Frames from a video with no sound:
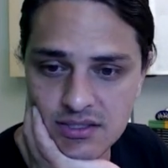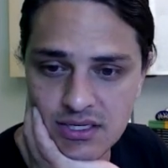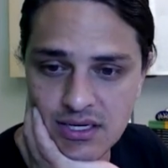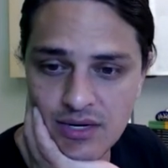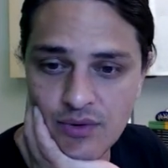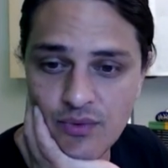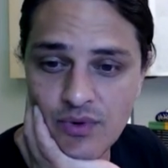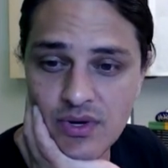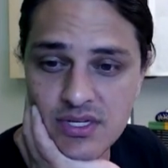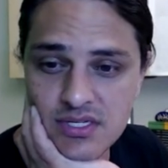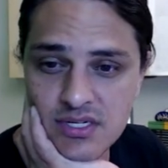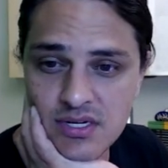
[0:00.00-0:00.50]
I
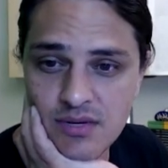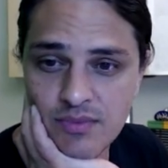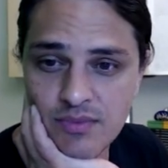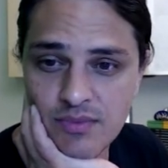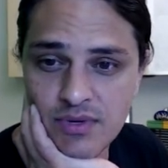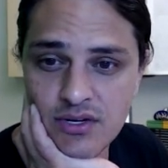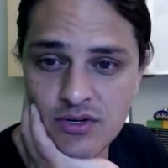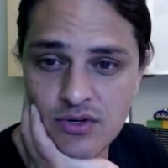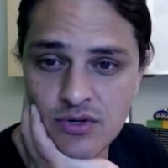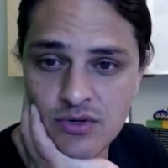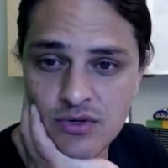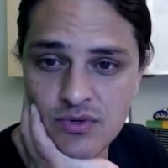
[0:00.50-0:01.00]
want
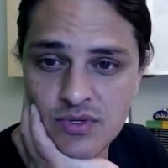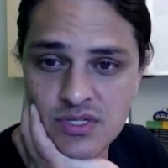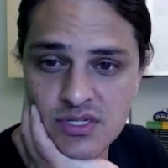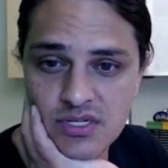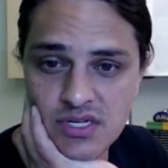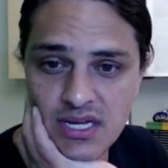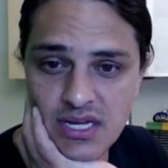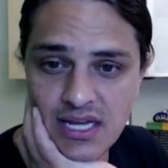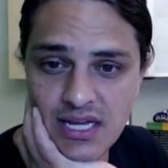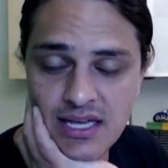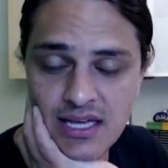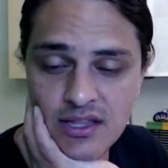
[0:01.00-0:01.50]
somebody who
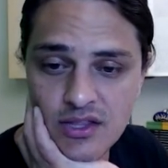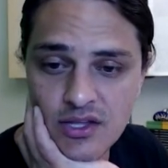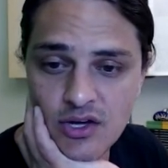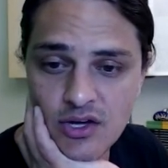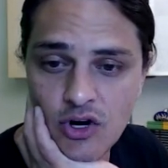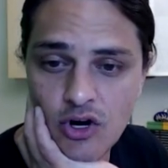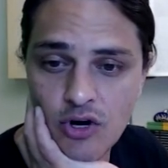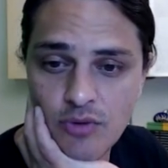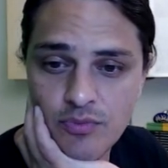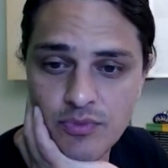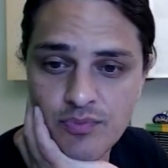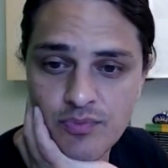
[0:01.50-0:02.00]
is in the
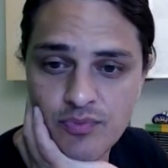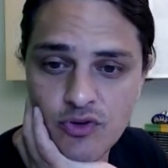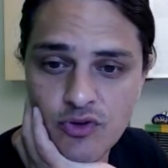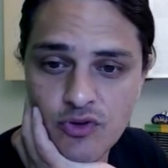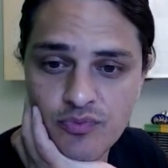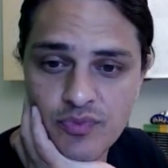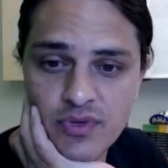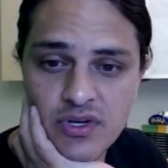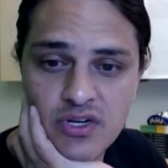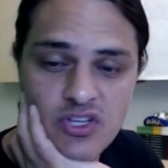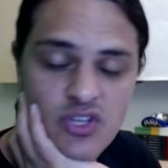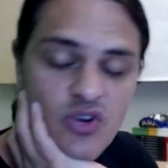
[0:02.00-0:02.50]
home
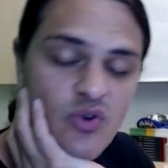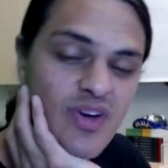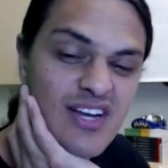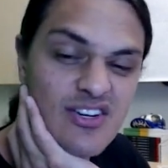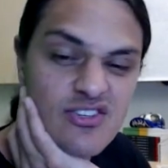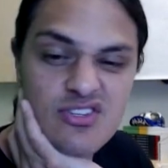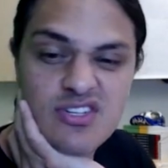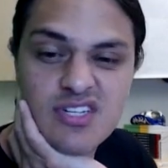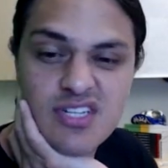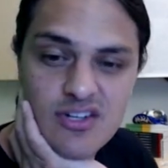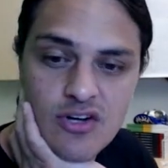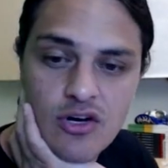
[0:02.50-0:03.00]
improvement,
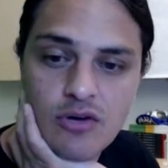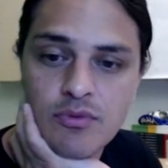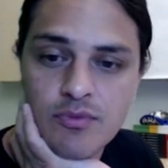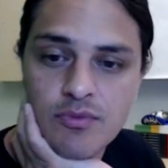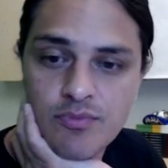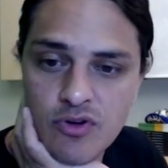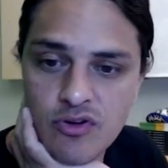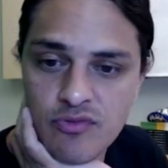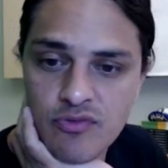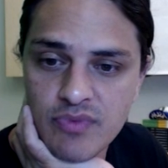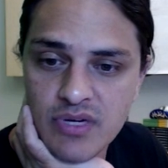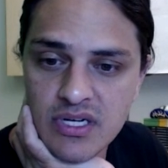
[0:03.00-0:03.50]
interested in home
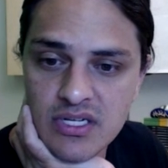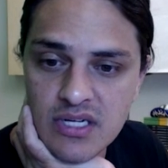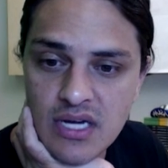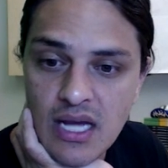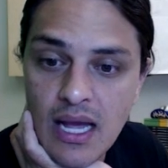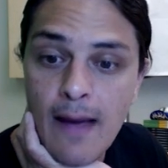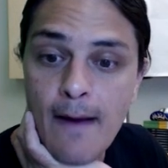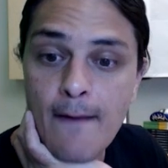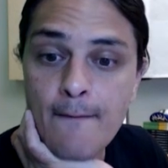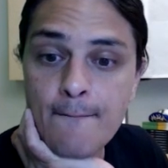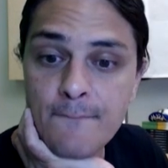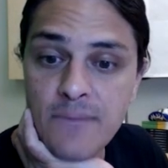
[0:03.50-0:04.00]
improvement,
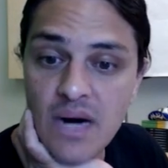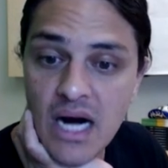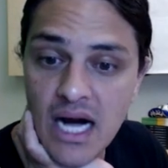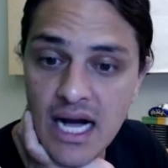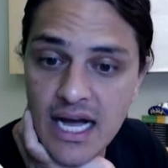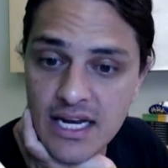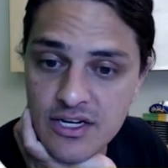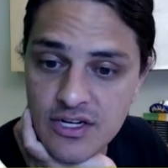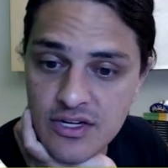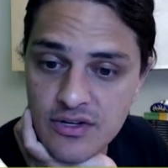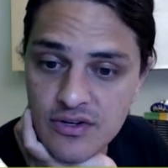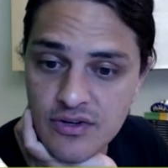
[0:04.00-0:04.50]

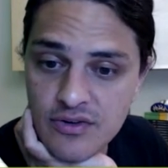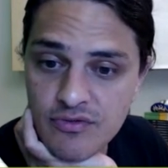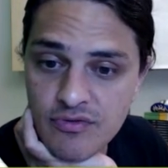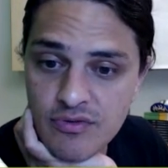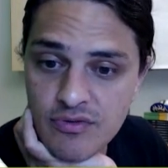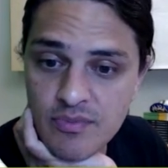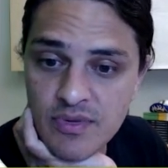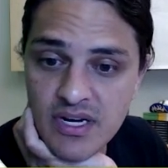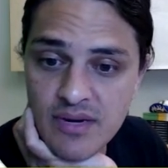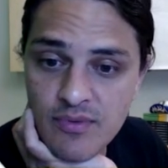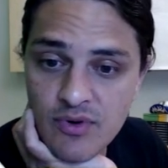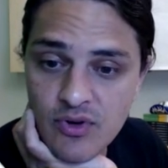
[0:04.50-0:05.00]
but
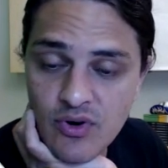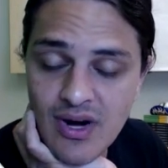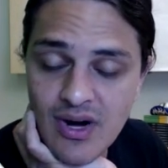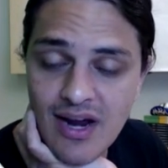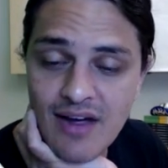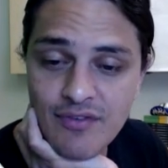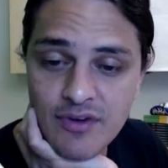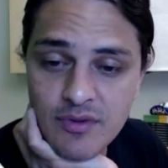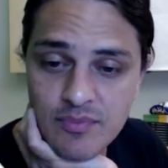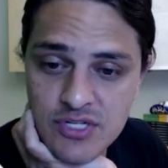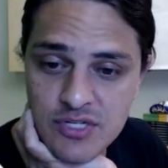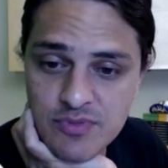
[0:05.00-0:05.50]
from a
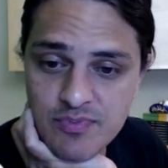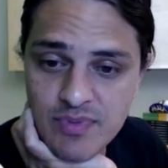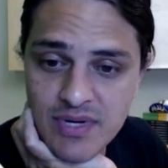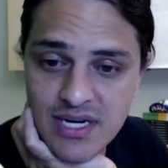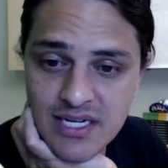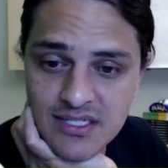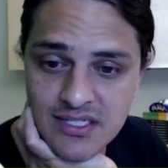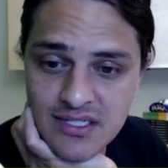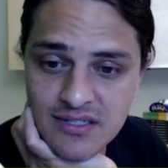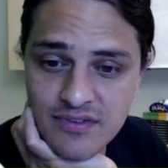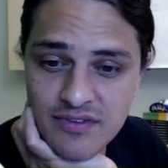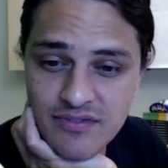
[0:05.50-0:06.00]
demographic
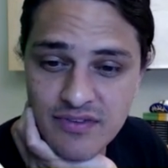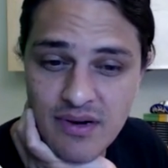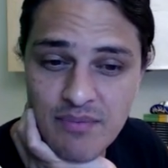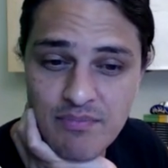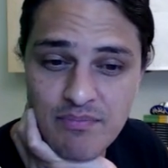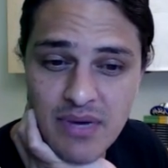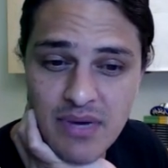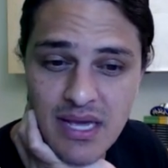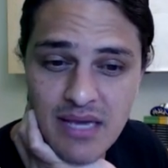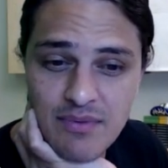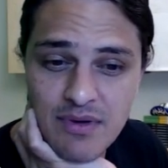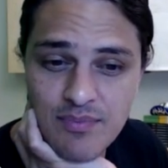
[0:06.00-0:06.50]
perspective, if
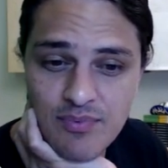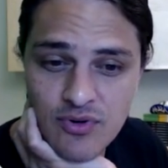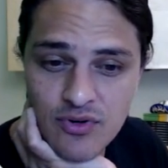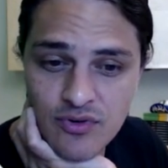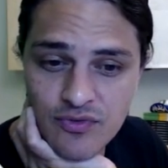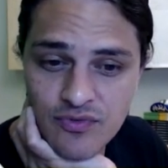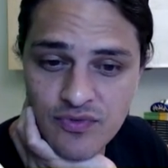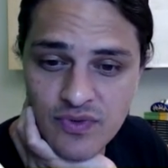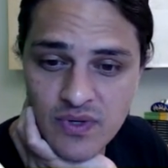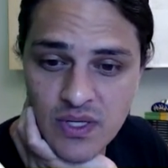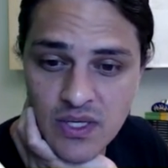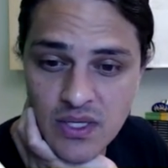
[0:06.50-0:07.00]
I'm baby
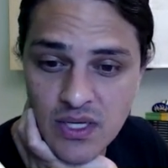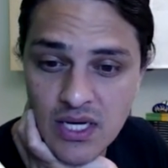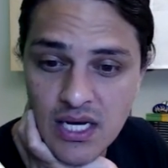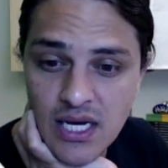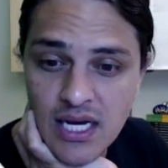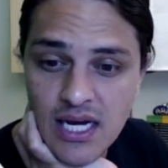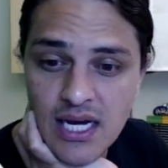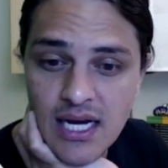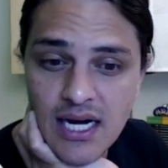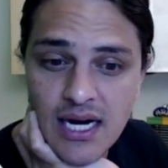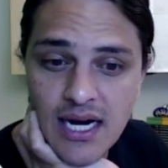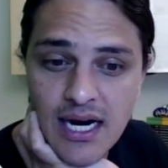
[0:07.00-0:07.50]
proofing,
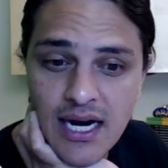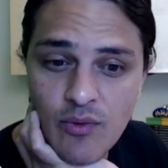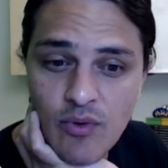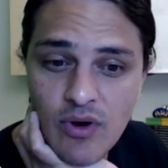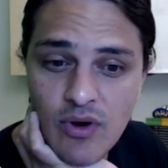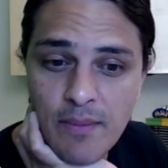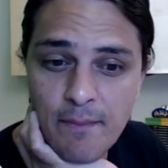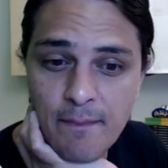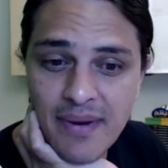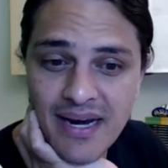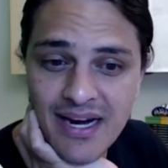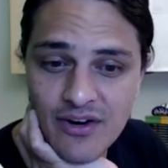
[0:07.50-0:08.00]
I
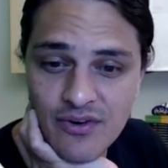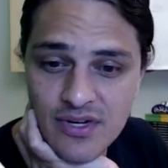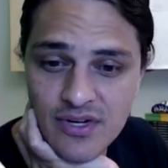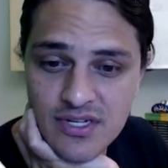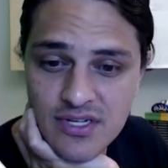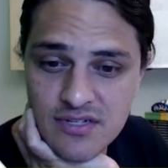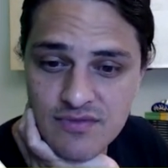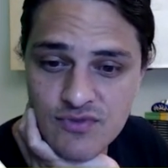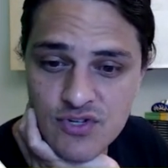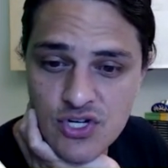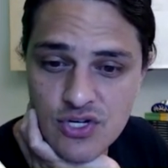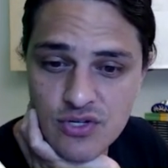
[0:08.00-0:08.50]
want
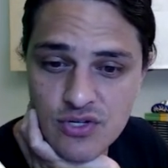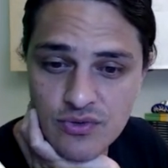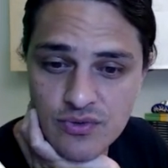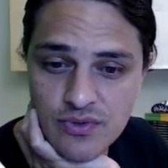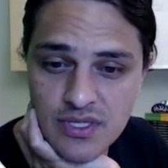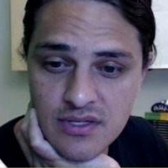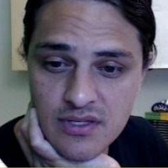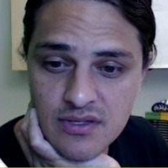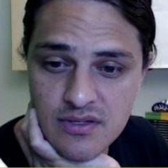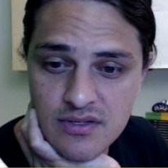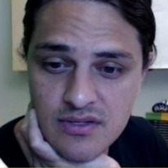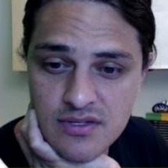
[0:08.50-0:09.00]
parents of
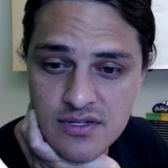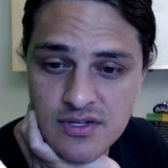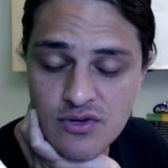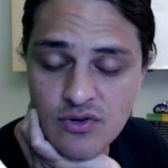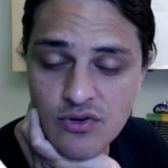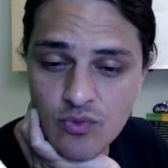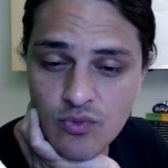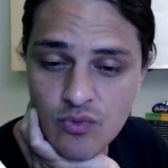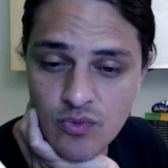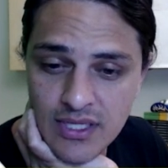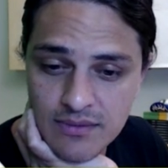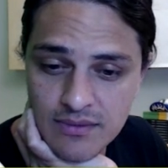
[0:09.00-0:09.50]
children
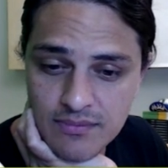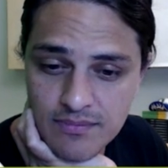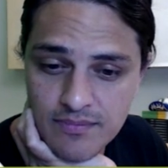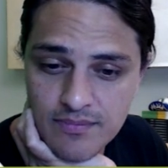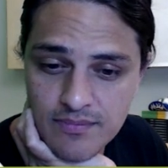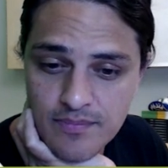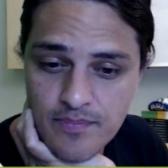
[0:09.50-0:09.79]
0 to 1,